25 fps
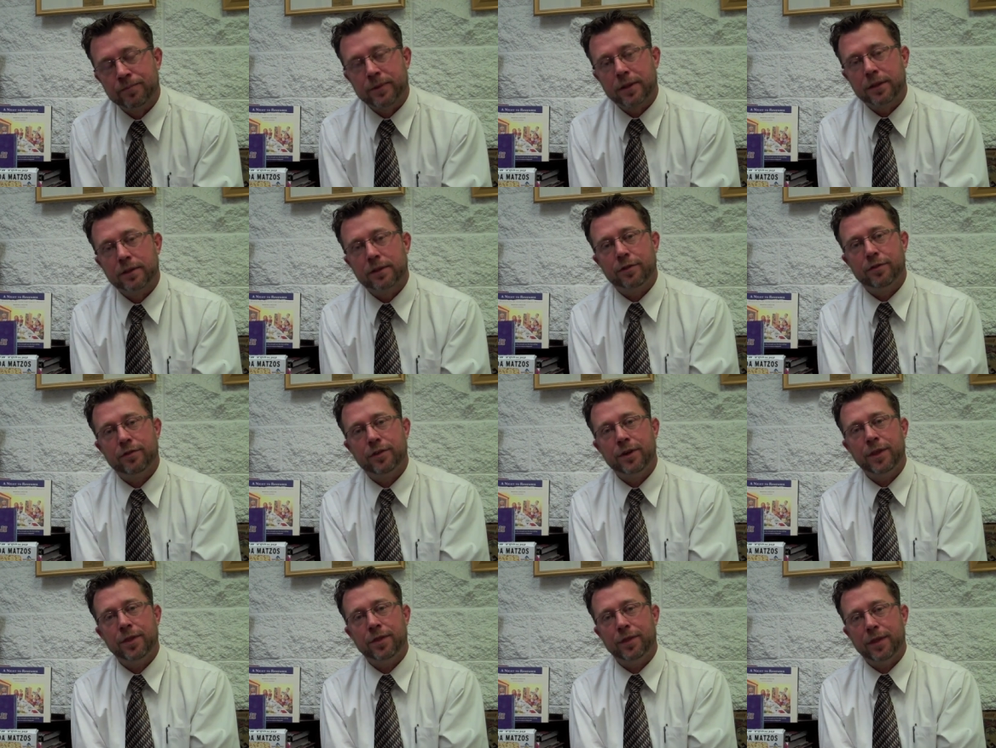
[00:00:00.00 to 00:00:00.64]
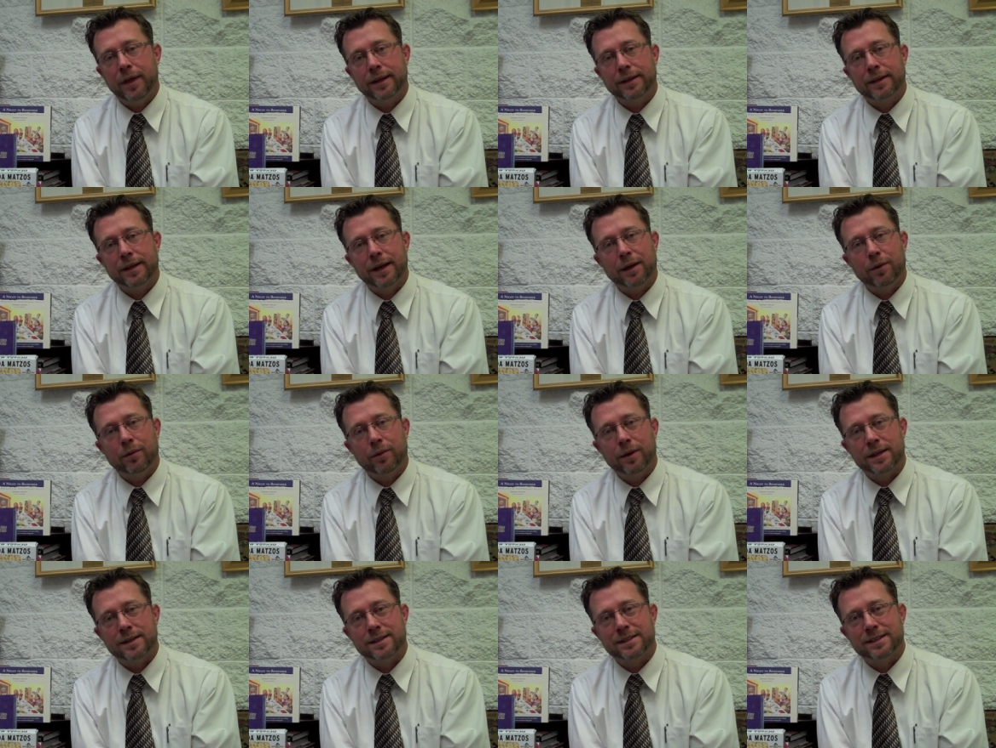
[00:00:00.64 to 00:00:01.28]
The fifth thing that I
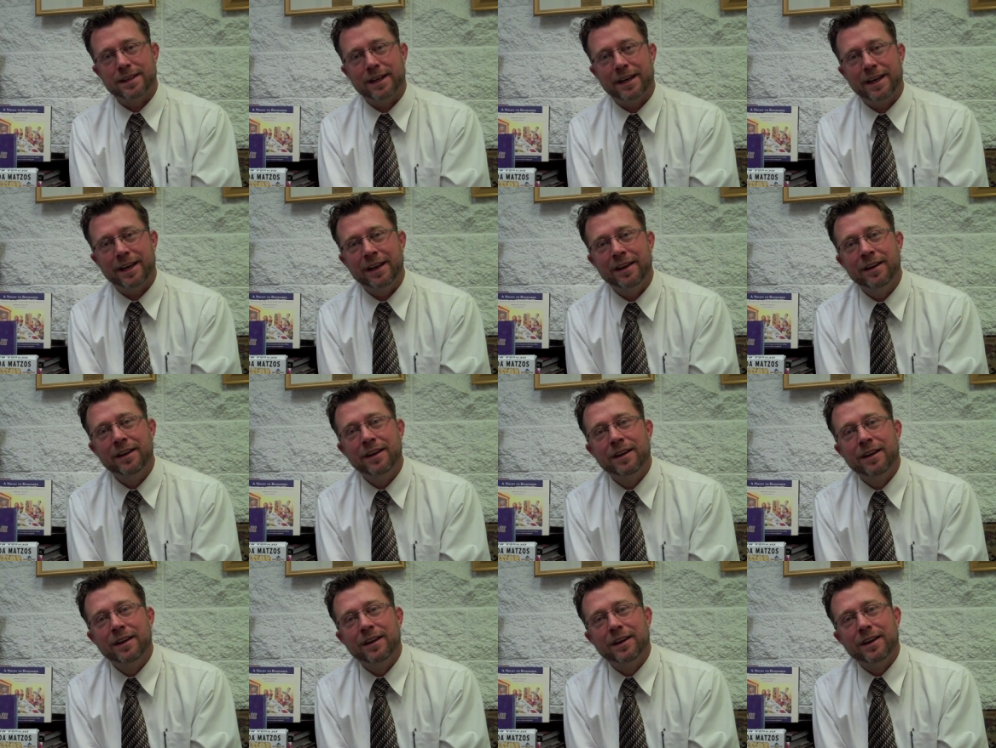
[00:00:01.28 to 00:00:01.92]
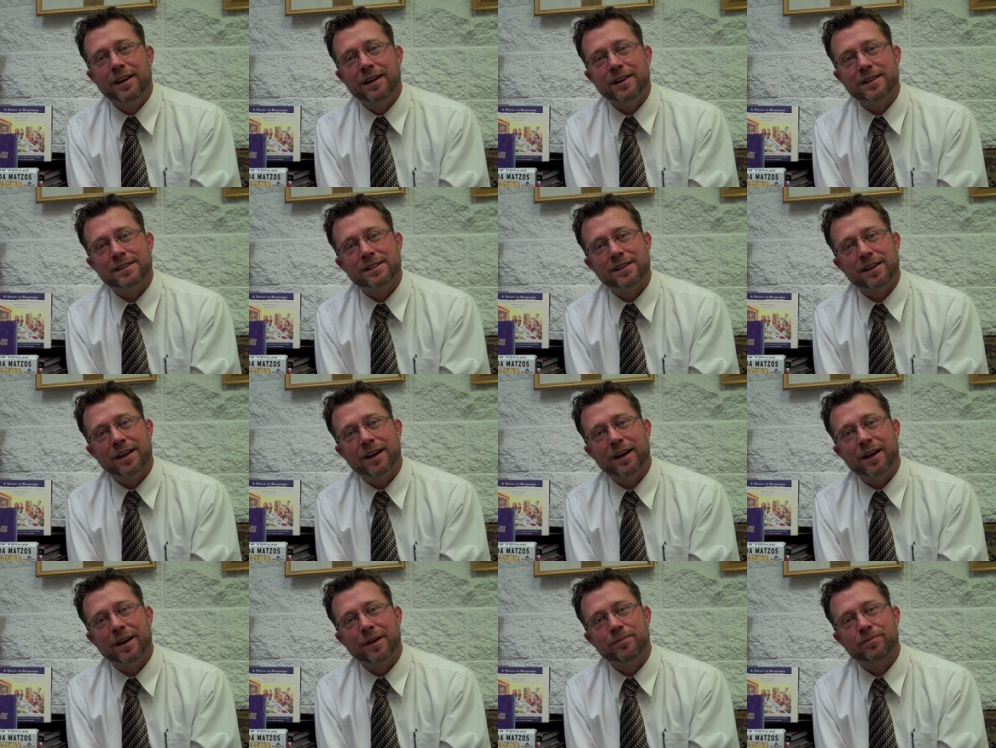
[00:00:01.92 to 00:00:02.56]
want to say is
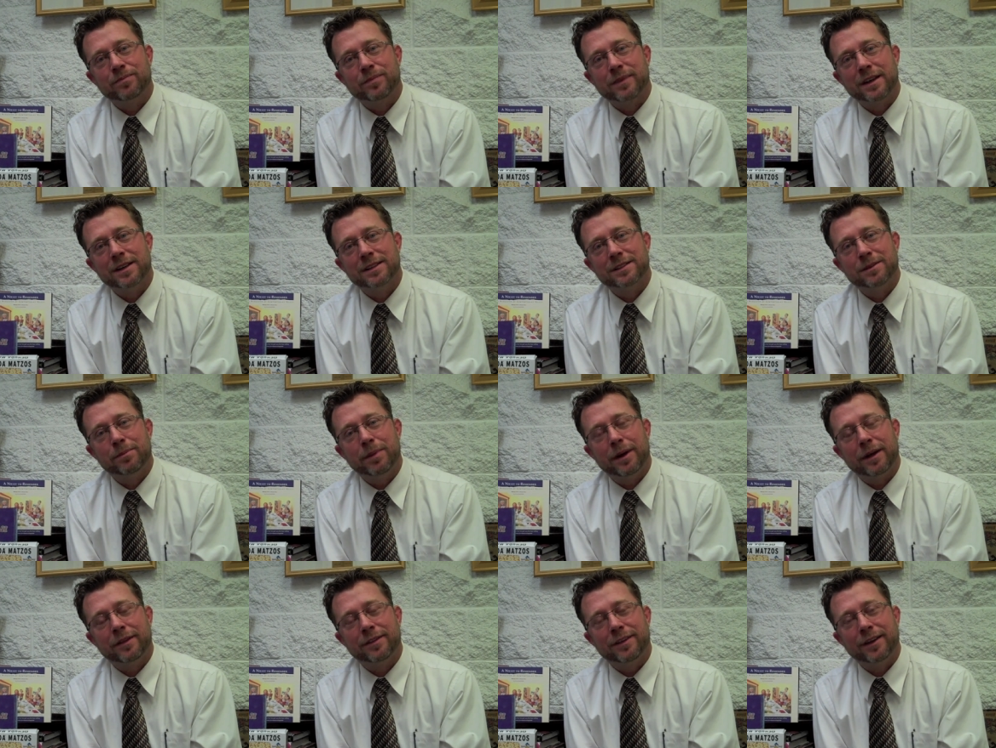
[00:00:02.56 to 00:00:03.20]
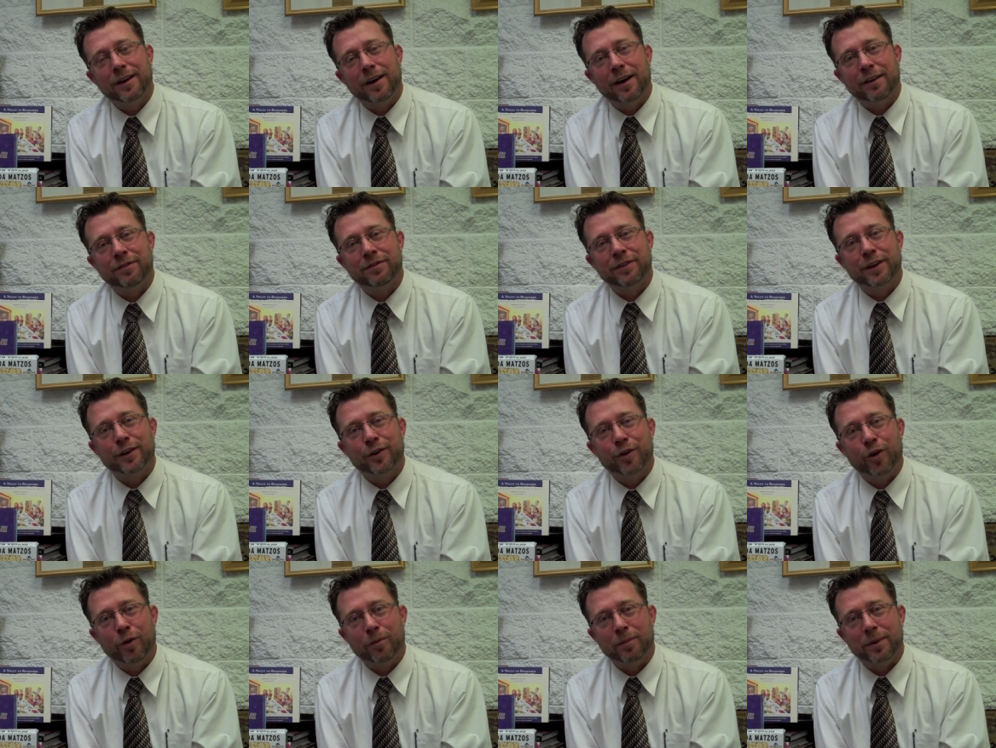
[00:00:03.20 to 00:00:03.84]
about the
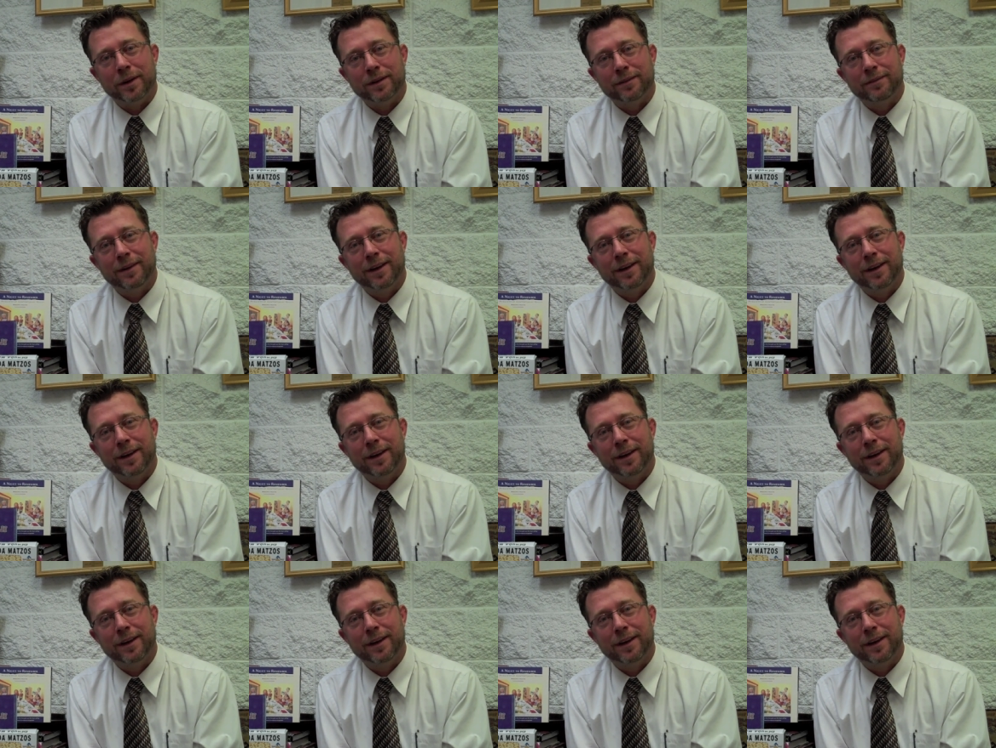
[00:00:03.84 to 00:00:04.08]
afikomen.